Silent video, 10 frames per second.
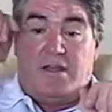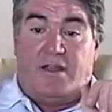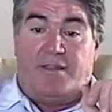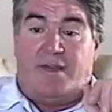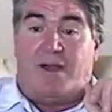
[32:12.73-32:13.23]

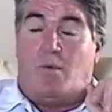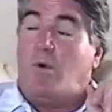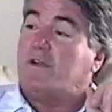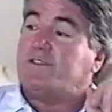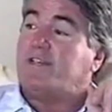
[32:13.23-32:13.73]
And that
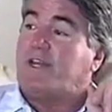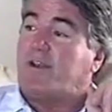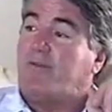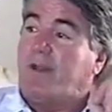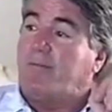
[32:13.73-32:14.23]
was an
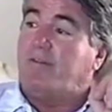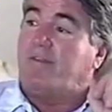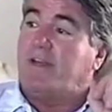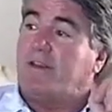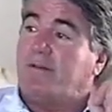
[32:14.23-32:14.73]
incredible
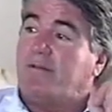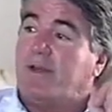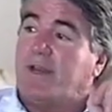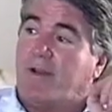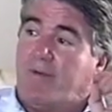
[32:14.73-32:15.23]
venue, I